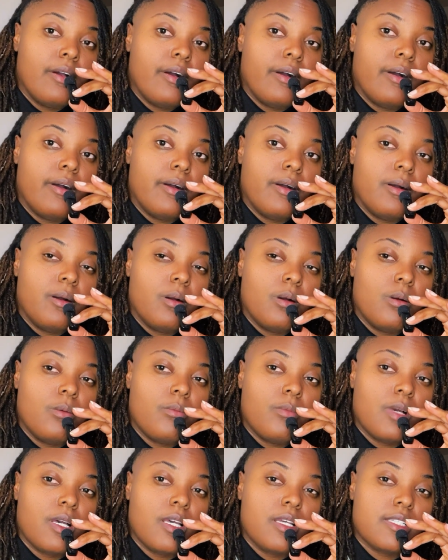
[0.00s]

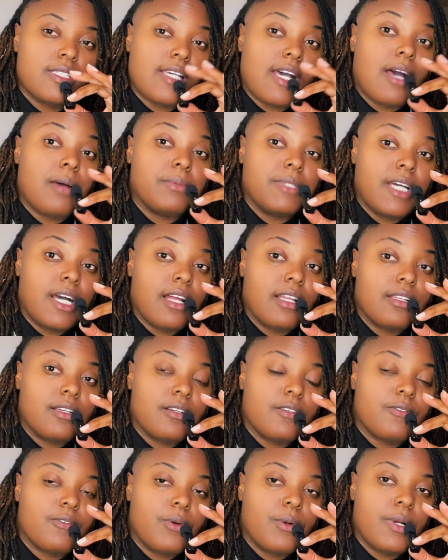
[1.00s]
top
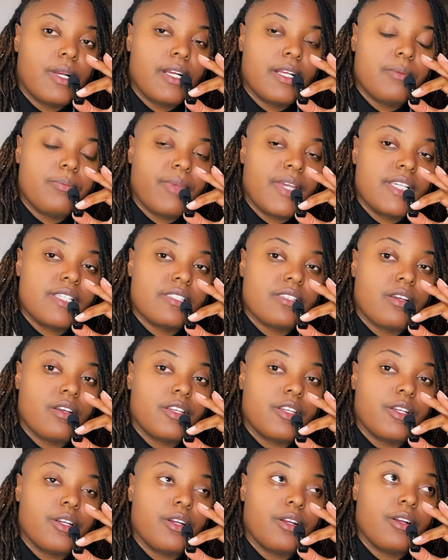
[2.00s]
dollar for it based
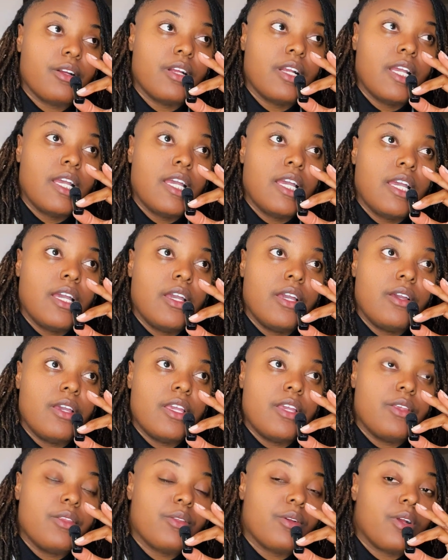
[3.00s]
on your
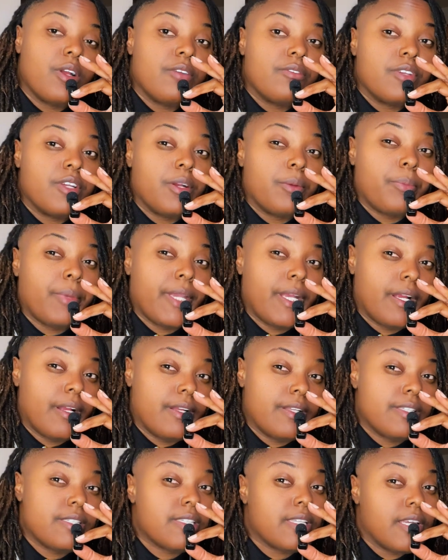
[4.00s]
either of your
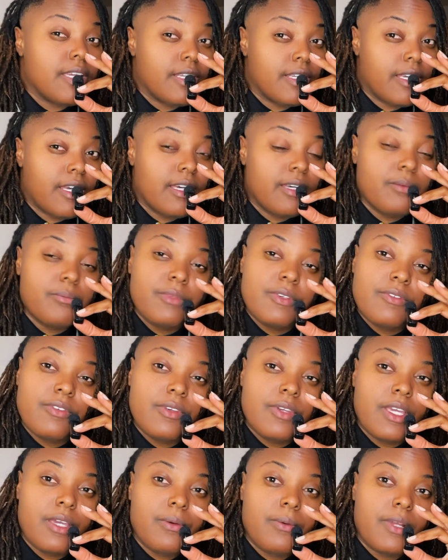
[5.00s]
parents' income, if
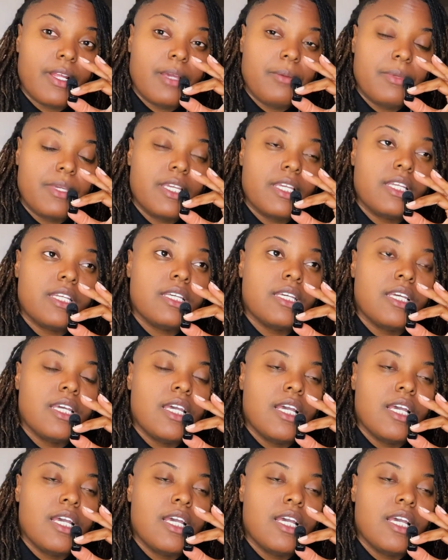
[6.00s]
you get what I mean.